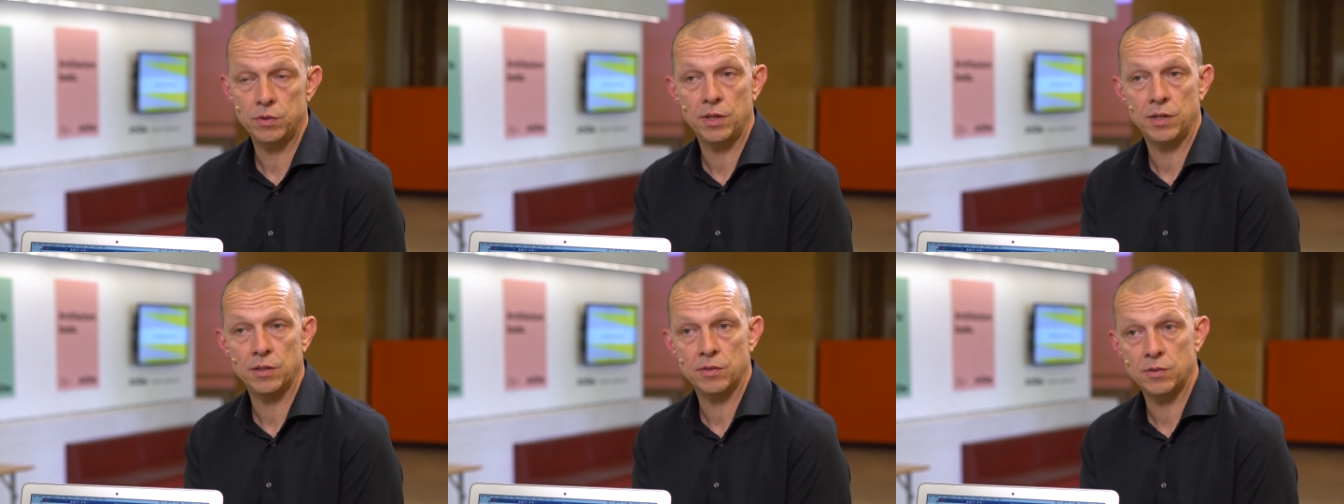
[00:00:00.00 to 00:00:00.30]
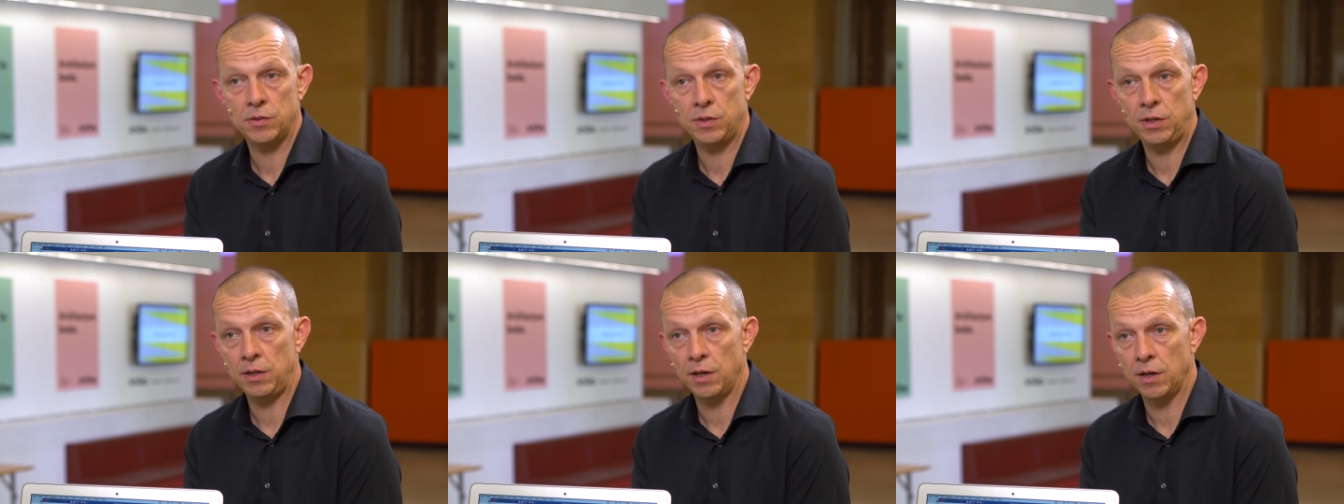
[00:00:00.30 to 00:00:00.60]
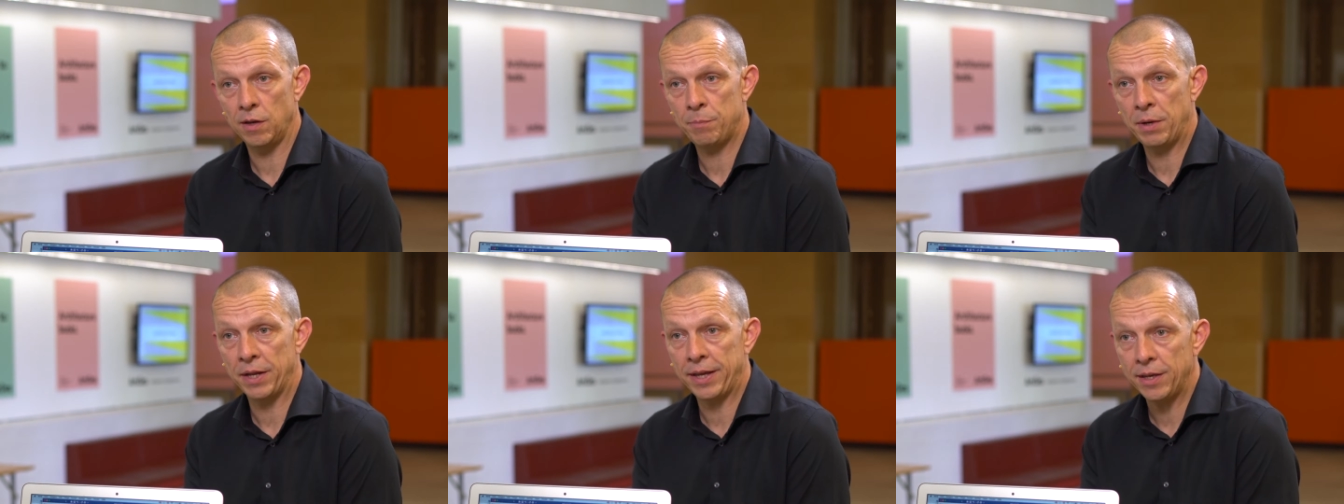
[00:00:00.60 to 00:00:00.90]
that the
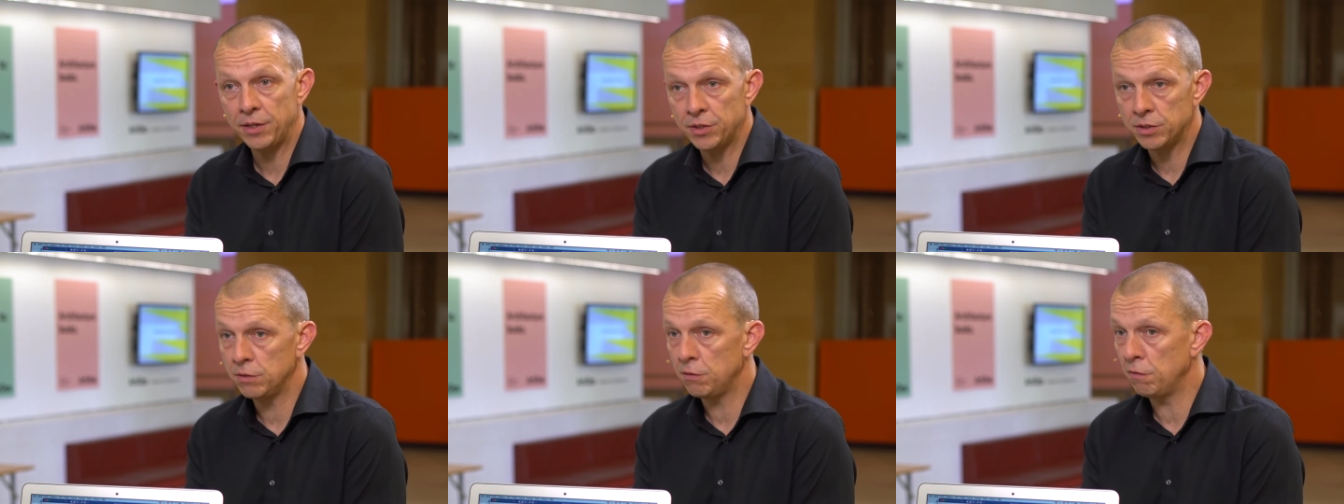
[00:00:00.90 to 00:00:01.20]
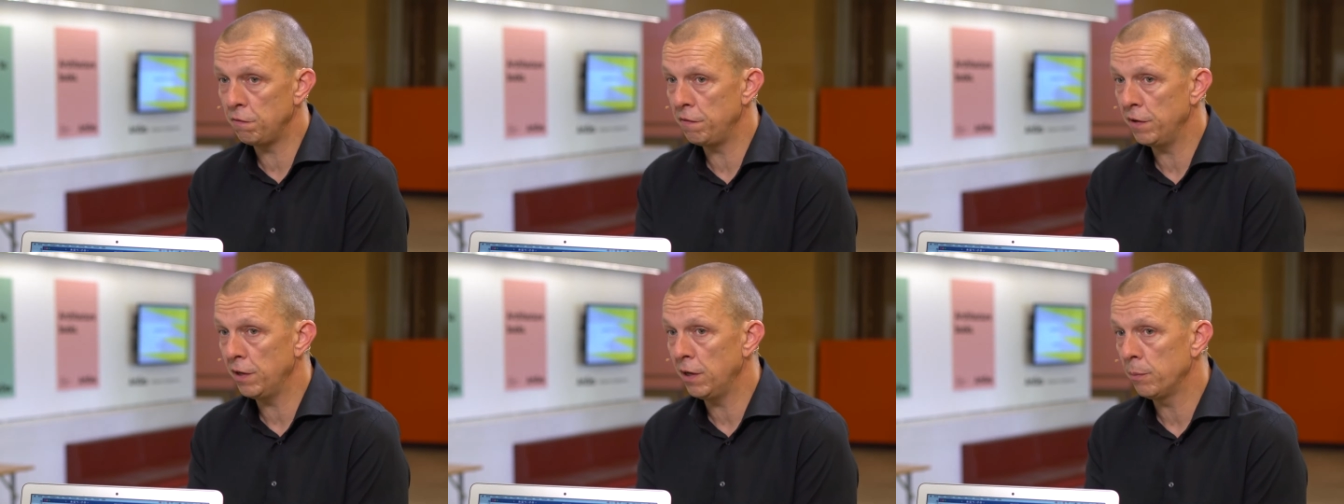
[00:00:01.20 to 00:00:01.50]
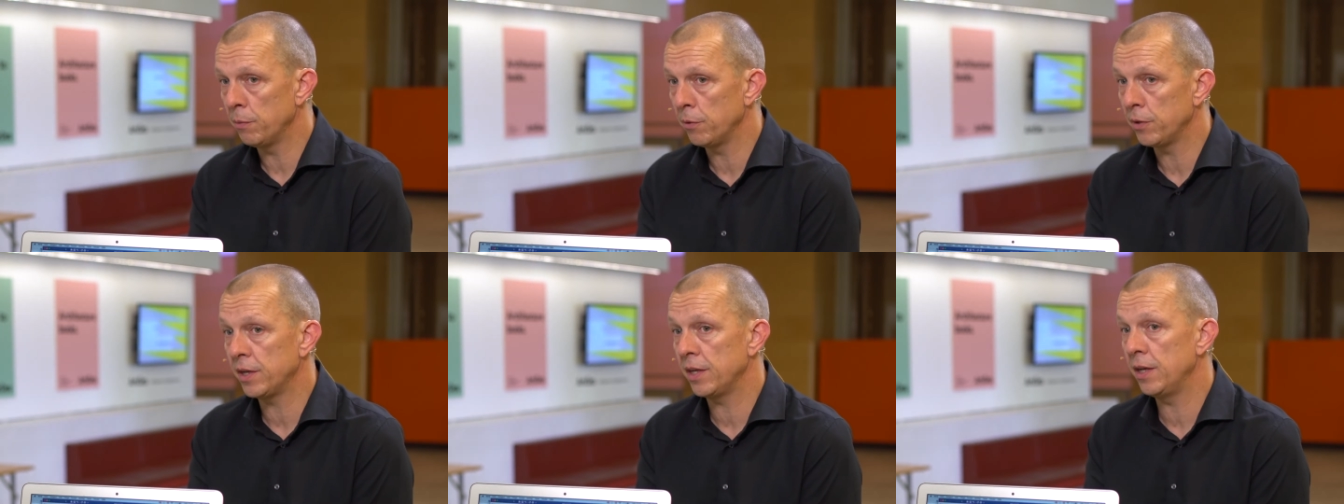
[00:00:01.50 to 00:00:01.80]
application
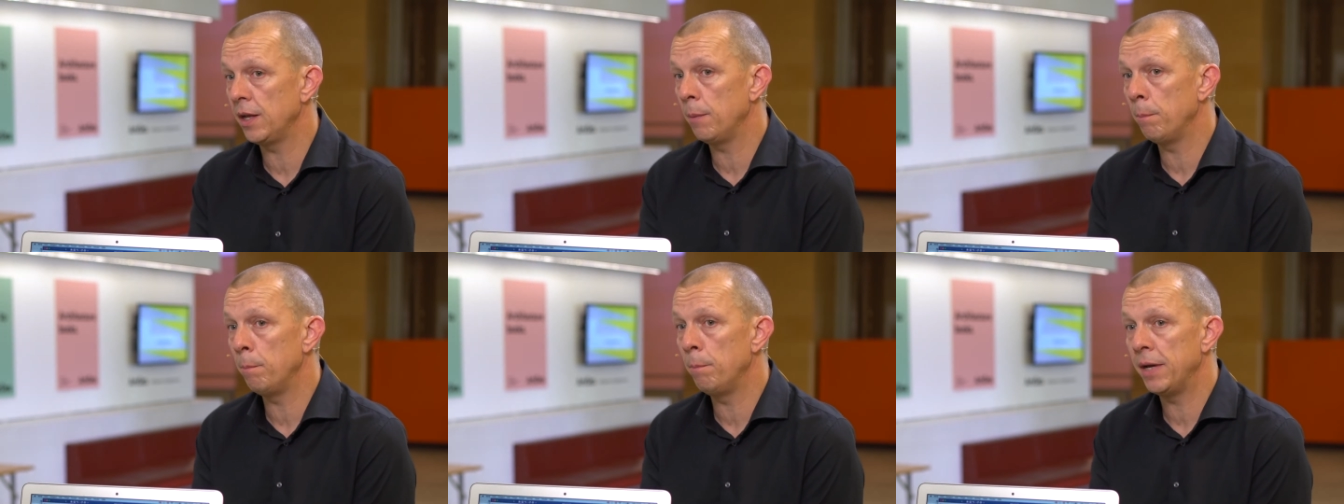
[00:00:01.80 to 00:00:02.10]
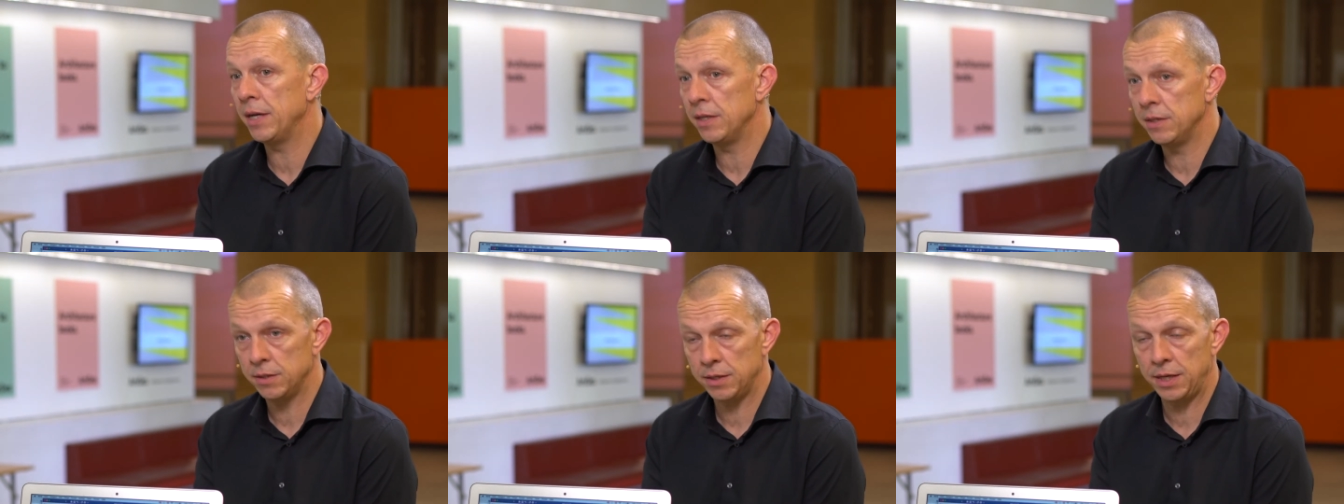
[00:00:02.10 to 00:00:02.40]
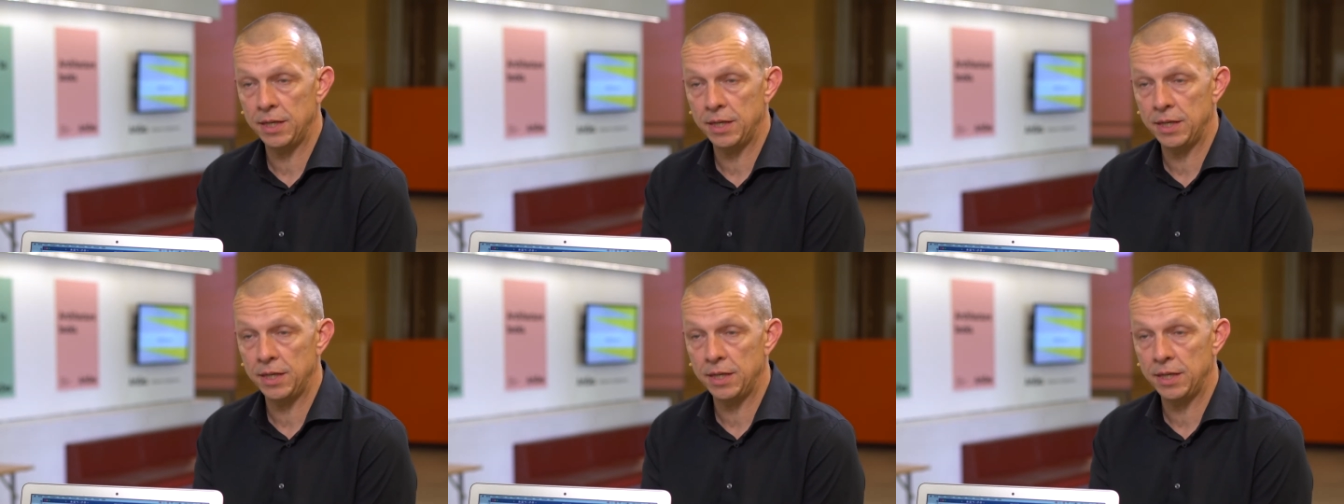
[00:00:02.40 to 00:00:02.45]
developer can embed